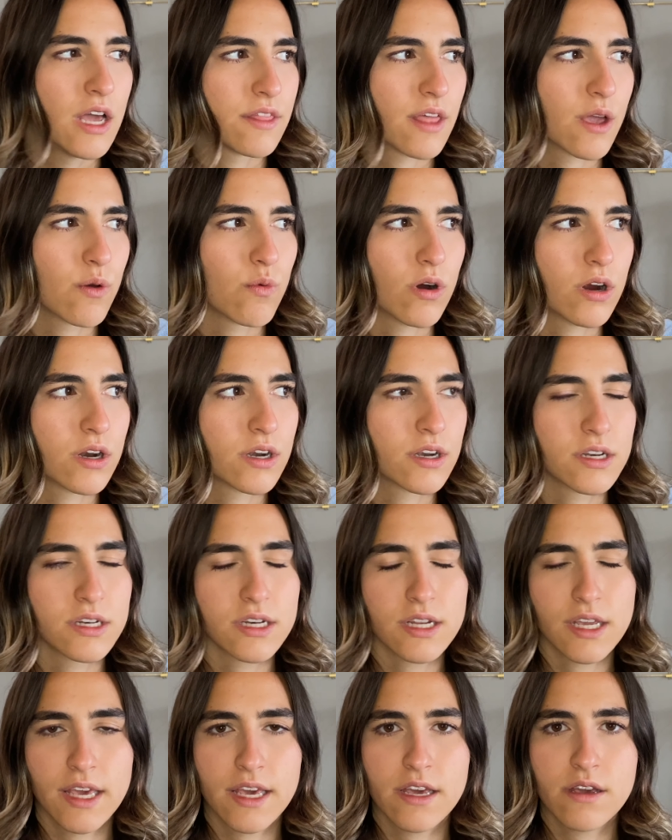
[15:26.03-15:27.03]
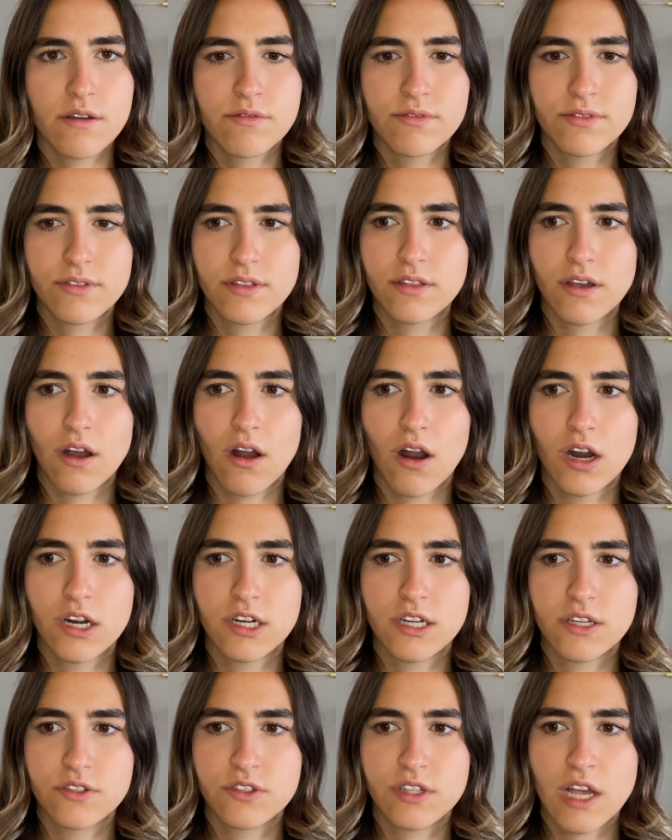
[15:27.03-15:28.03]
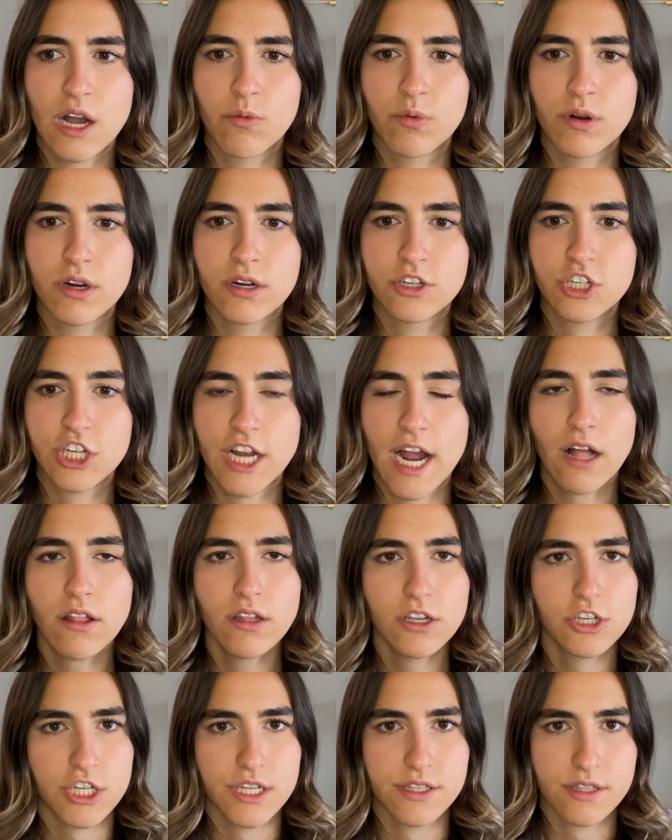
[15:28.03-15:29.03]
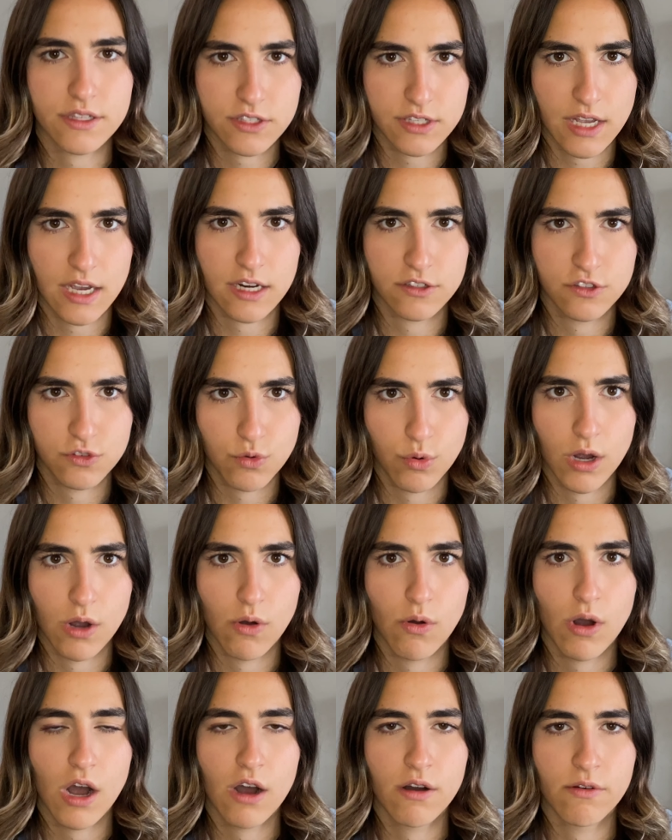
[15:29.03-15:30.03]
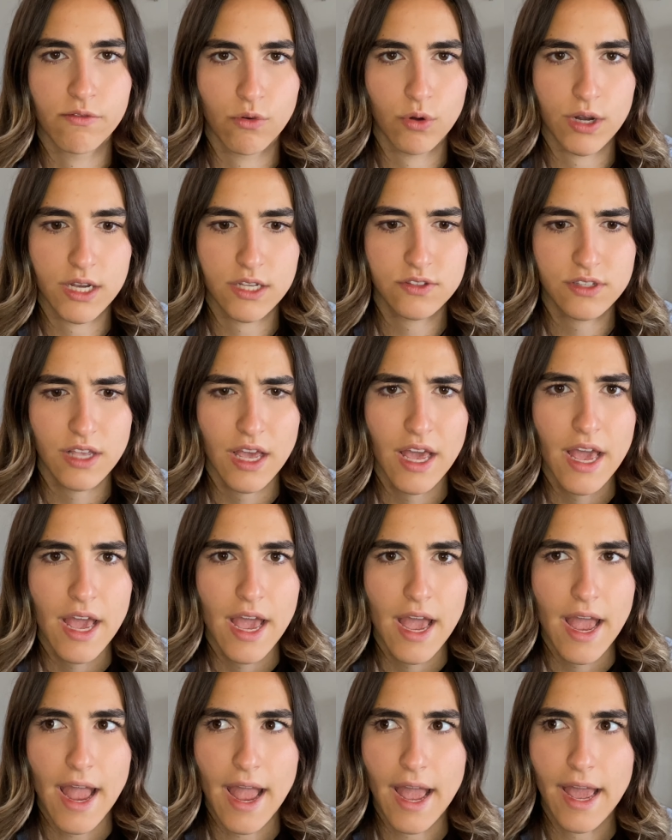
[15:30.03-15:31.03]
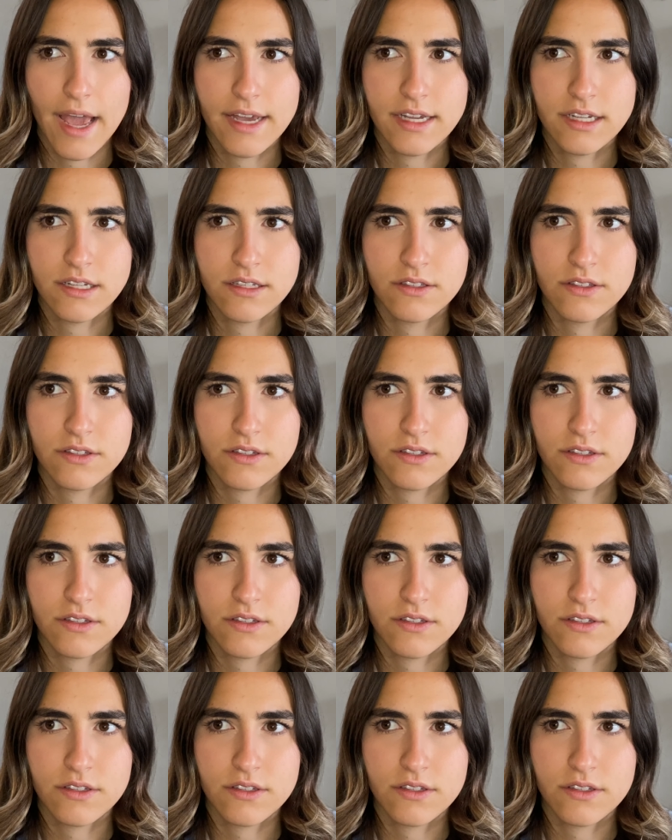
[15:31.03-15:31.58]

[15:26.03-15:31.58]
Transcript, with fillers: They wanted to give the artists that were challenging the status quo a voice. And